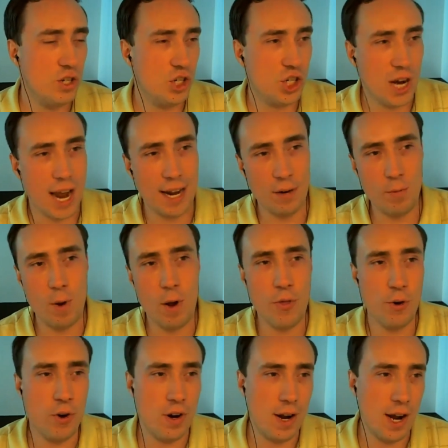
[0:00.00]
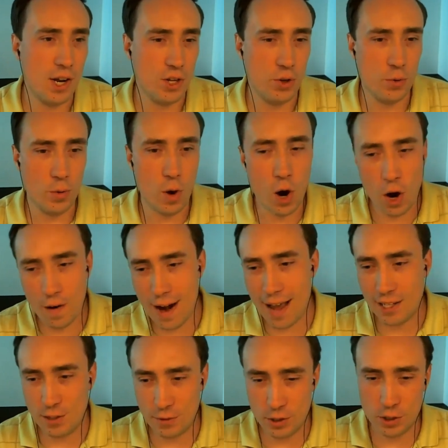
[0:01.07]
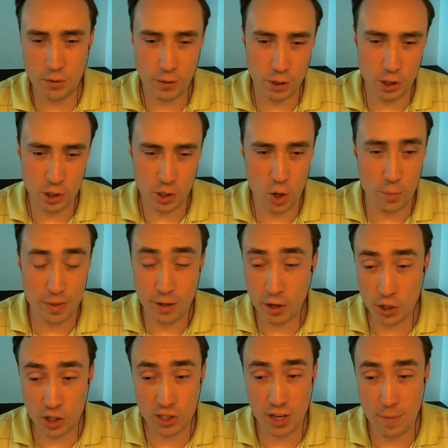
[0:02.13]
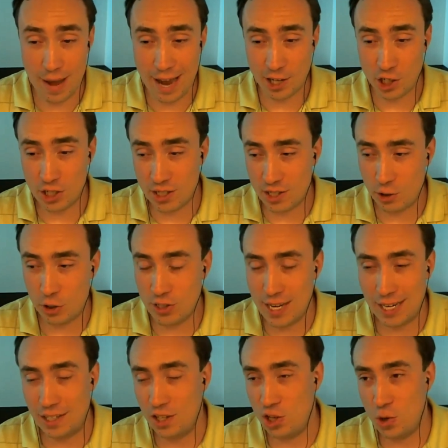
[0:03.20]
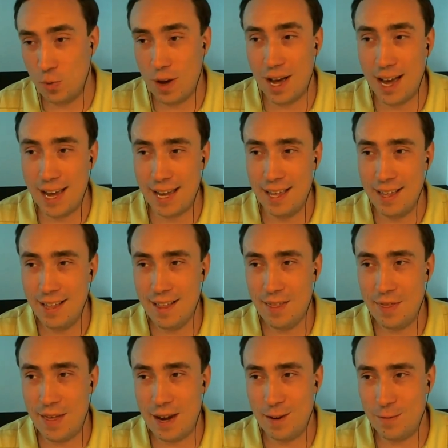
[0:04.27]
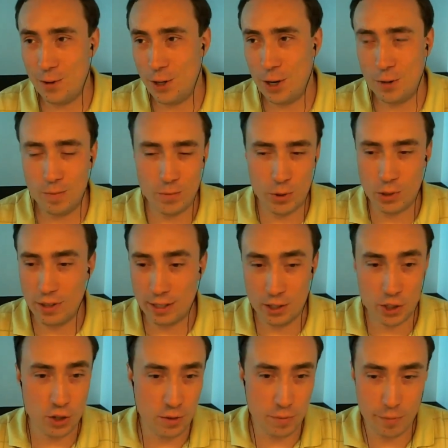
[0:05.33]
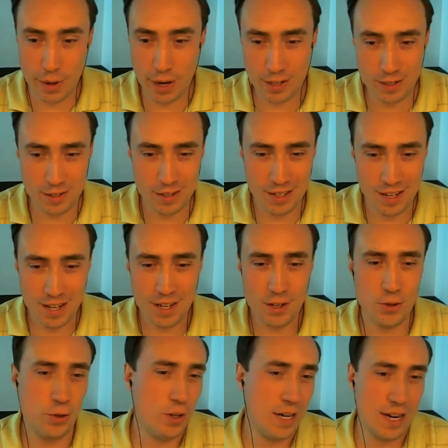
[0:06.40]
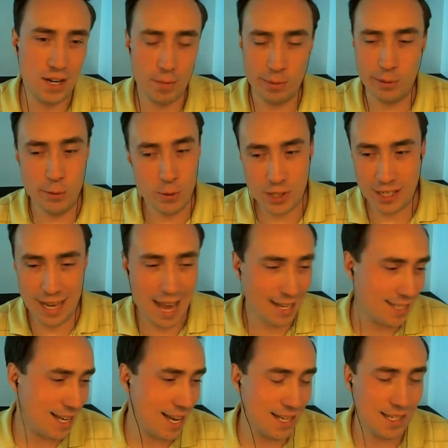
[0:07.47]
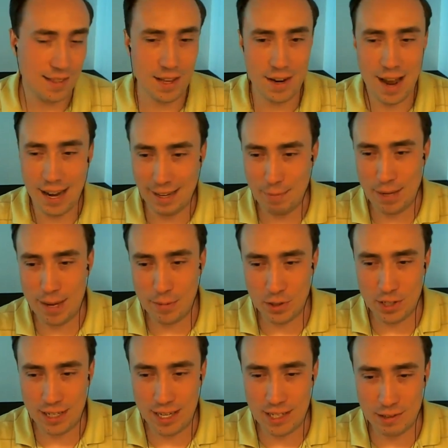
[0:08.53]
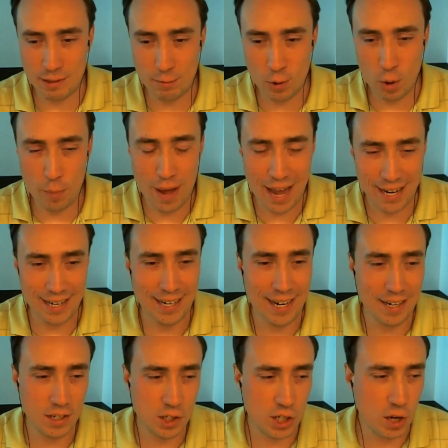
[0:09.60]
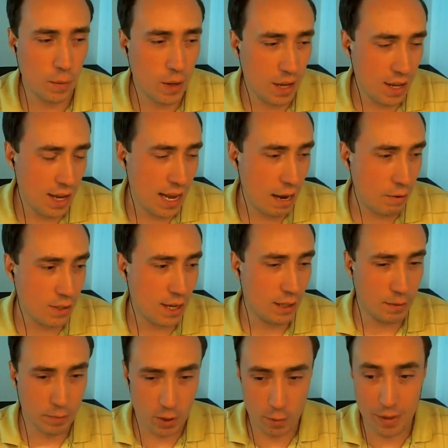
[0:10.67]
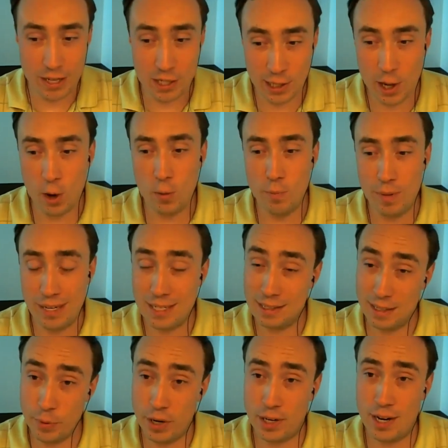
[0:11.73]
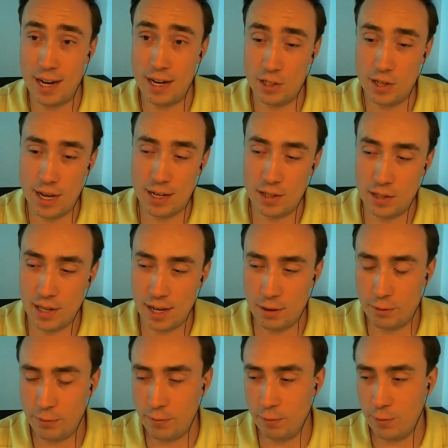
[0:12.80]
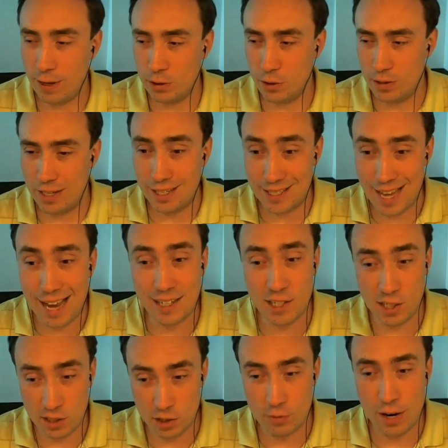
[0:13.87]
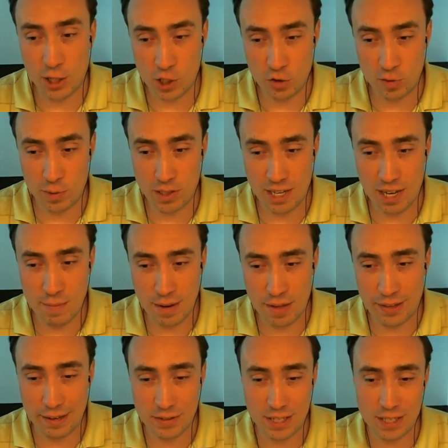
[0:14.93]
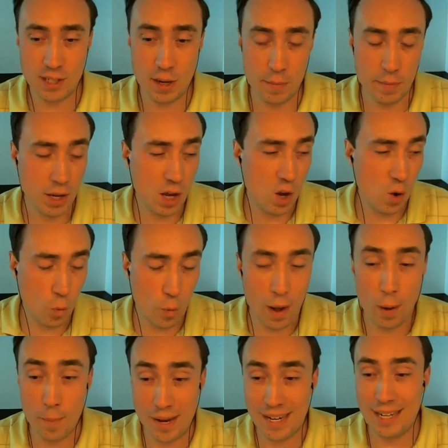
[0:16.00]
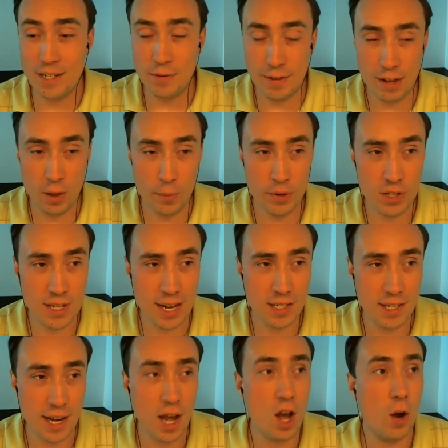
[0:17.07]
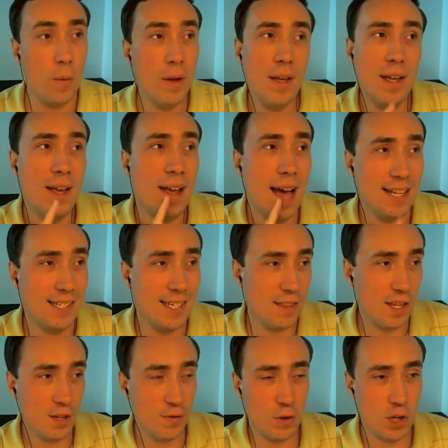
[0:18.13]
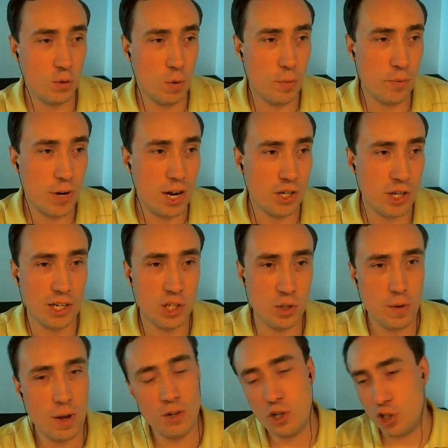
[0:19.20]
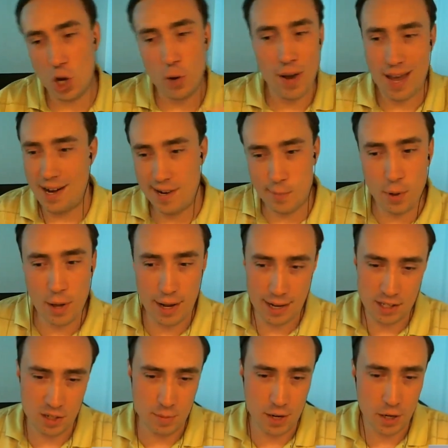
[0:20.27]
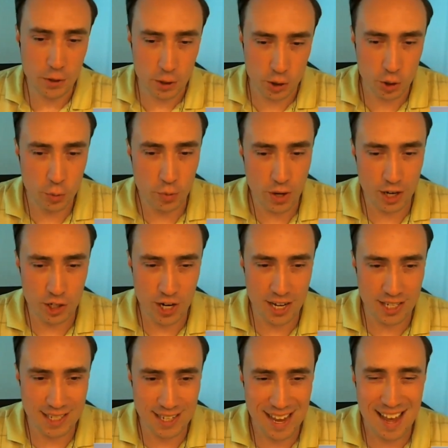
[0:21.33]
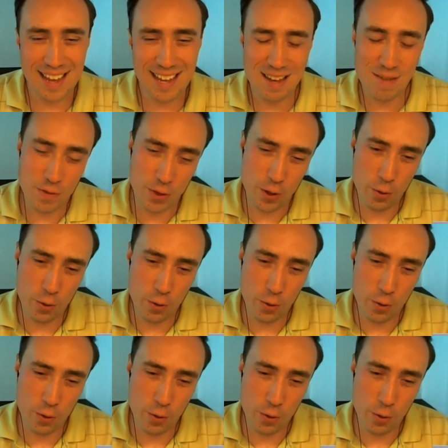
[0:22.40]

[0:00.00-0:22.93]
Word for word: check whether or not you are asked first for a scope. And there are just some actions you can take in the U I that if you know you click a certain button, you could end up losing access and then not be able to easily roll back again. So I would say go be slow, be deliberate, and and kind of follow the exact directions from the team. I think I've seen some well-meaning developers kind of say, oh, I did this for this one project, so I'll just go ahead and apply it to my other two projects, even